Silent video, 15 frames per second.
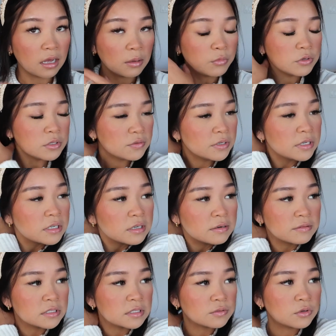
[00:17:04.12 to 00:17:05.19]
I'm always very
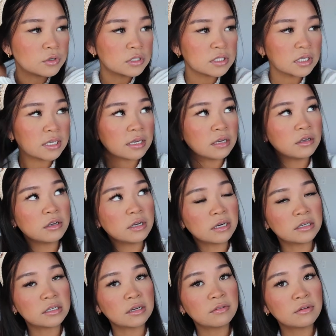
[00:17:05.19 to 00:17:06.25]
nervous, of course. Like getting your
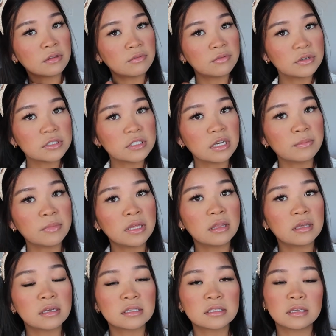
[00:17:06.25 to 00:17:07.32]
hair dyed for the first time I
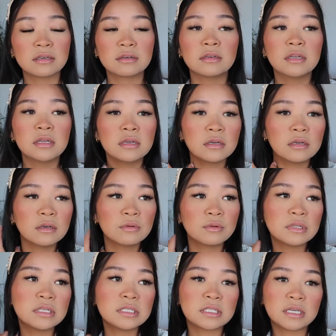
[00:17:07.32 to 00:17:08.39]
think is like
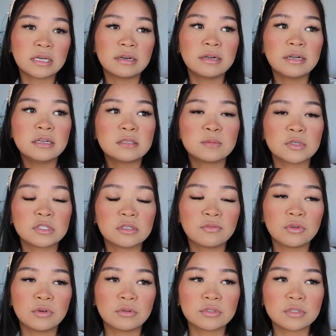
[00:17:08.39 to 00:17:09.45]
really scary, especially if
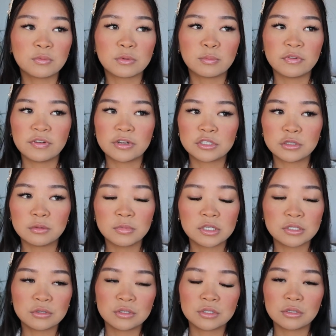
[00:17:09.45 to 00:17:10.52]
you go somewhere professional,
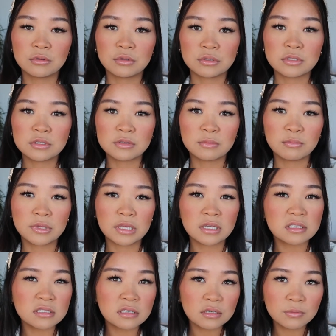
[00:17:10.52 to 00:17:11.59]
because you're so used to it being
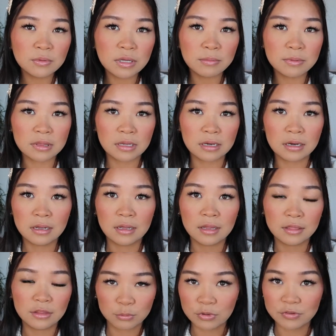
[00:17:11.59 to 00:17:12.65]
a certain way, but then
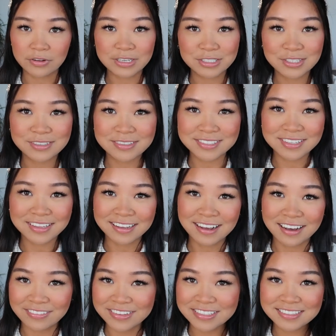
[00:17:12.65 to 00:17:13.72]
they're professional, so like
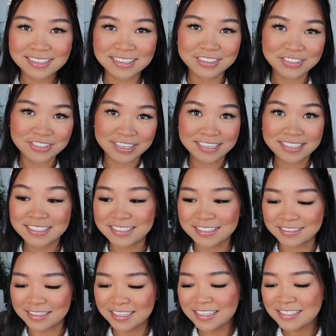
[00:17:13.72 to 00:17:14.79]
obviously they're trained to
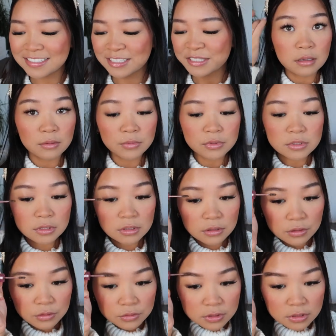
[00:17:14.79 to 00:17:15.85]
do this. I'm using
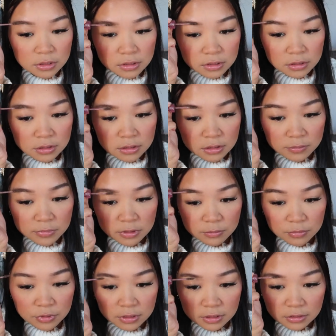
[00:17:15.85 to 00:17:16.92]
Kosas on my
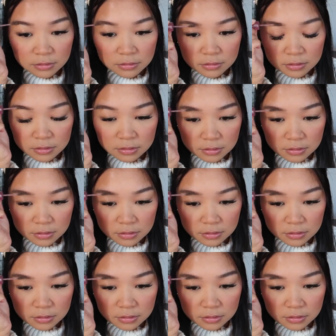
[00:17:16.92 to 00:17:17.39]
brows.